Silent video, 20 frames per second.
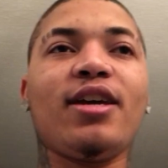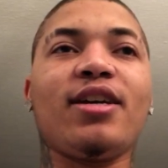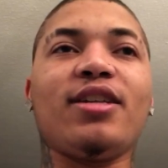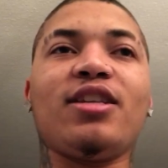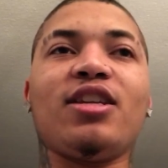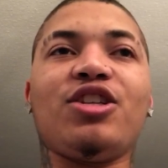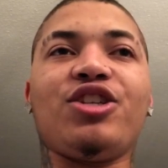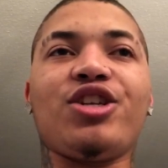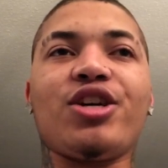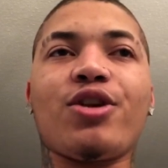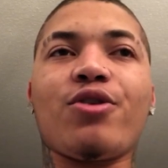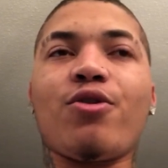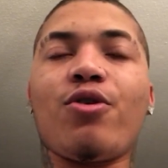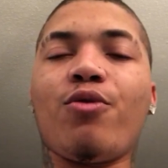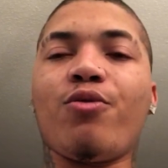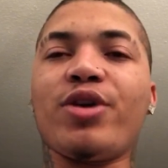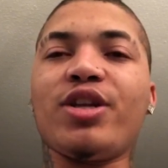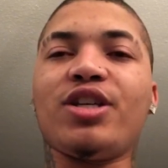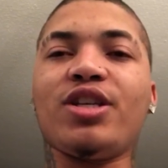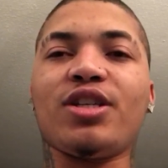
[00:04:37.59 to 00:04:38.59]
Because in
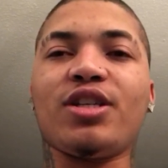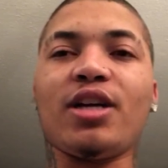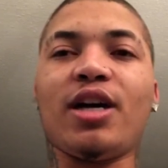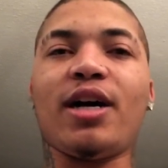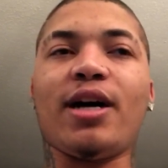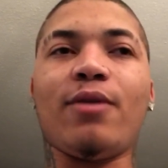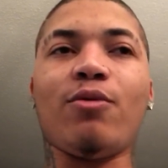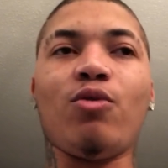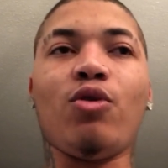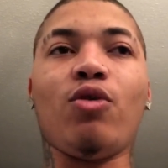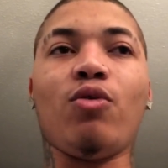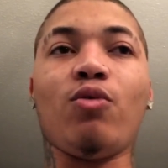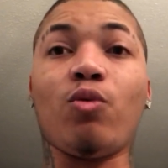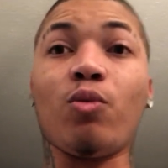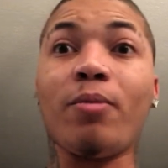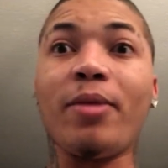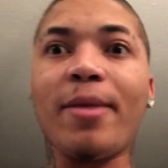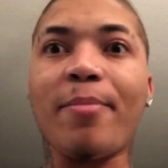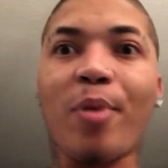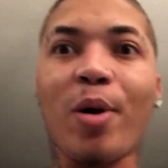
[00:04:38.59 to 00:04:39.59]
general, we just uh well
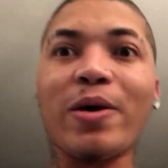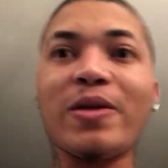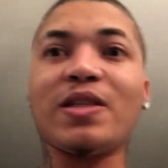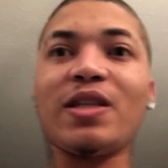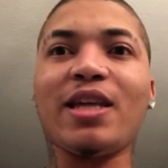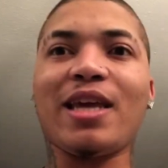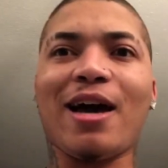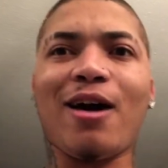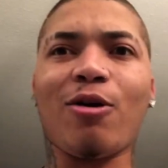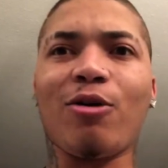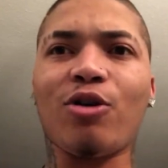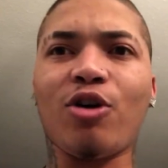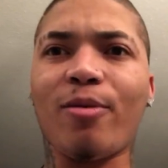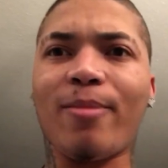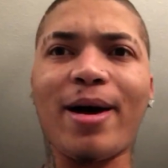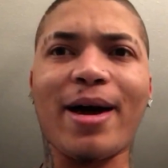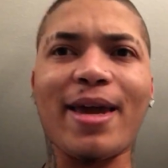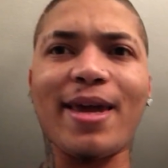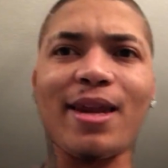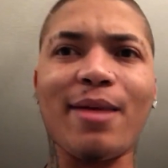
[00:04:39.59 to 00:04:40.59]
me personally, I don't know
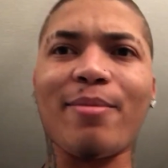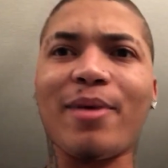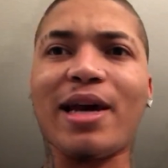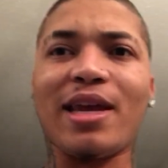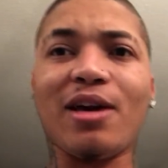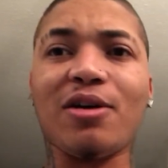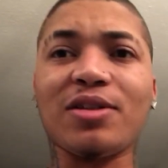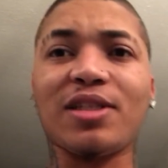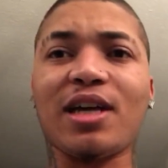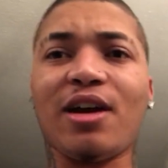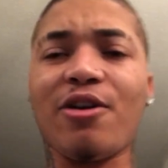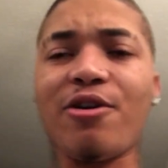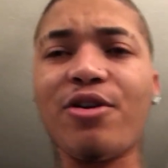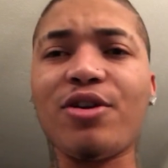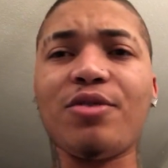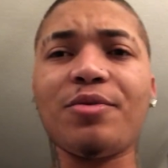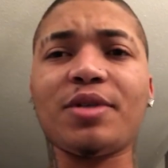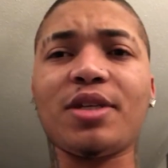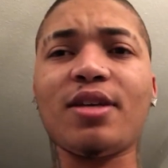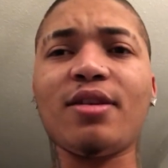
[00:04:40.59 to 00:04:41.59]
about anybody else out here
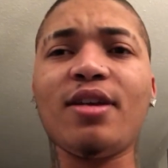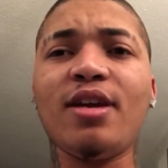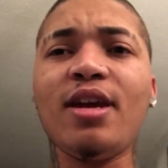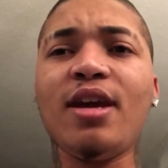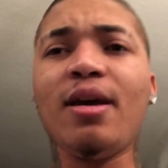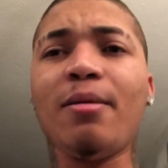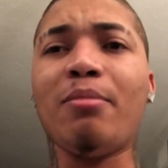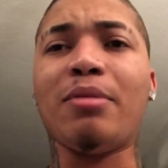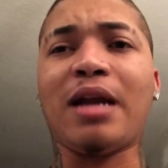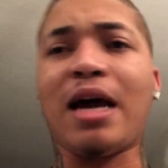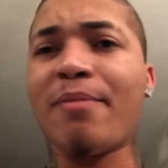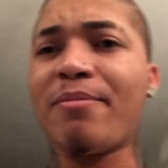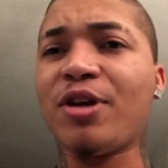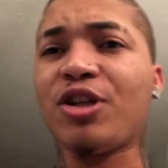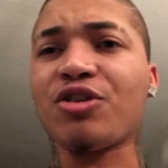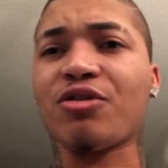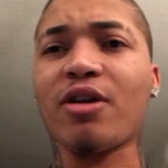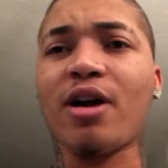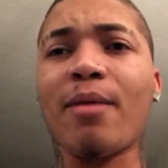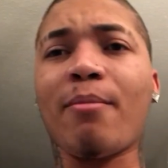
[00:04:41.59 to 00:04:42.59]
in Houston, but I will
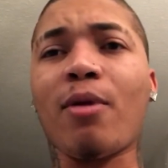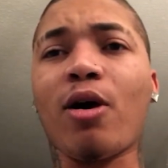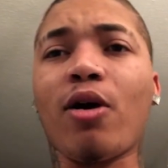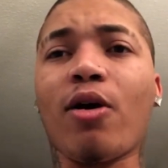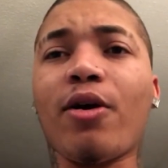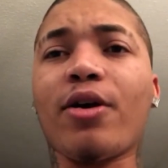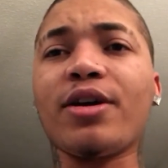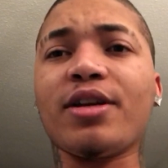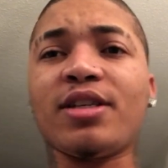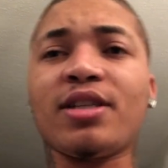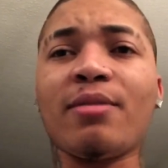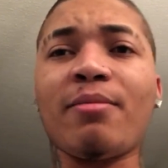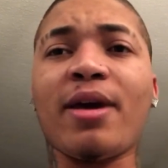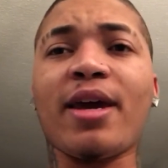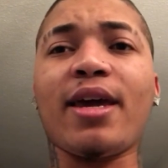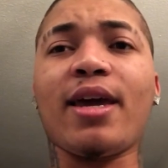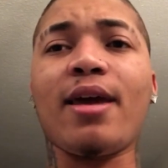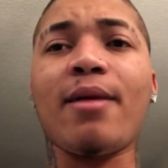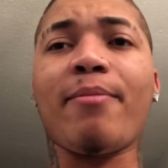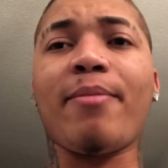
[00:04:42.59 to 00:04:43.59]
be trying my hardest to
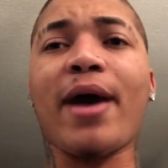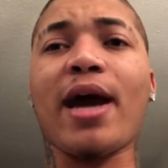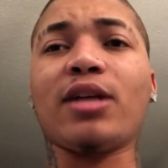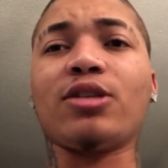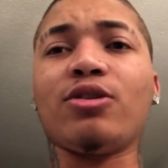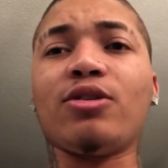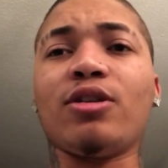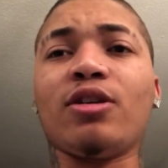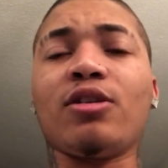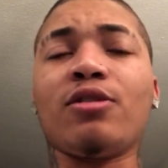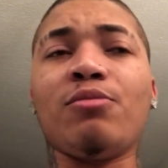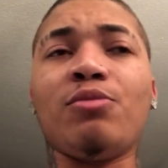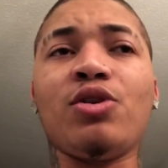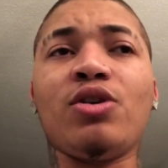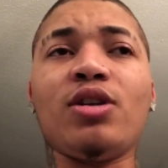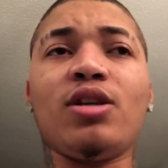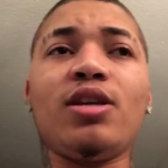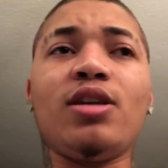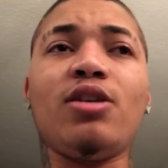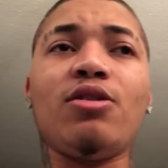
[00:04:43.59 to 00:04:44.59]
make an impact on the
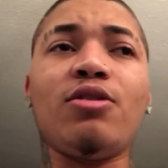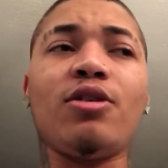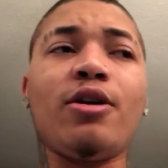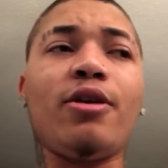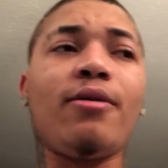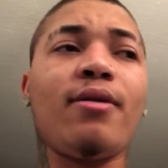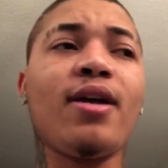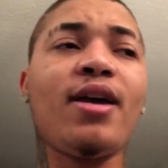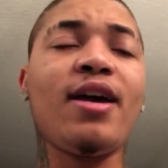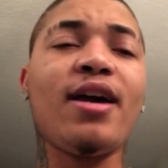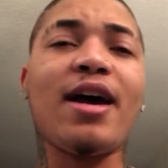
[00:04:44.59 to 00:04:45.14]
community, you know.